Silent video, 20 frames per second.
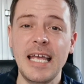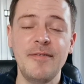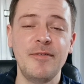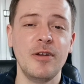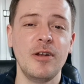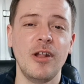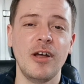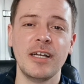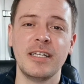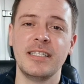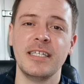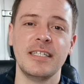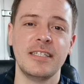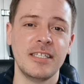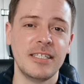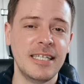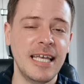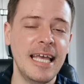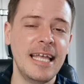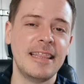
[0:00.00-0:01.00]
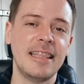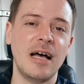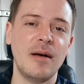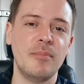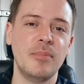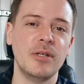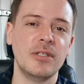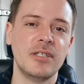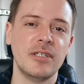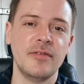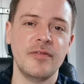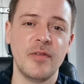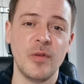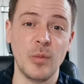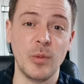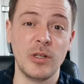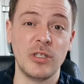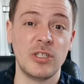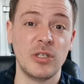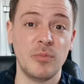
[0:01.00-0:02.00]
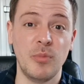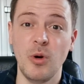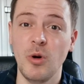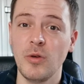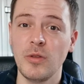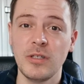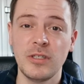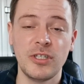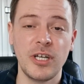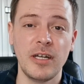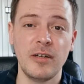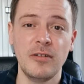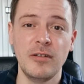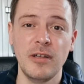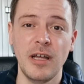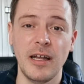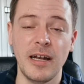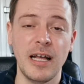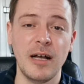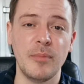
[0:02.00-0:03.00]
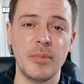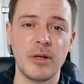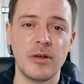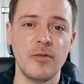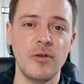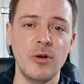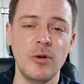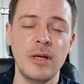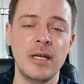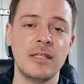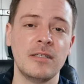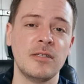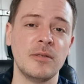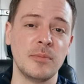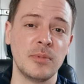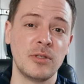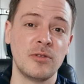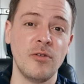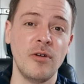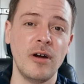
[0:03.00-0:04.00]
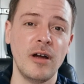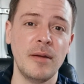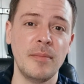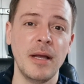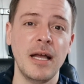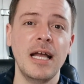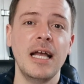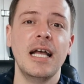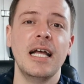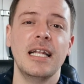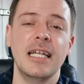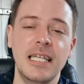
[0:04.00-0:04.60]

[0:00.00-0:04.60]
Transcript: If you liked it, just hit that button. If you want to support this channel and help it grow, hit subscribe,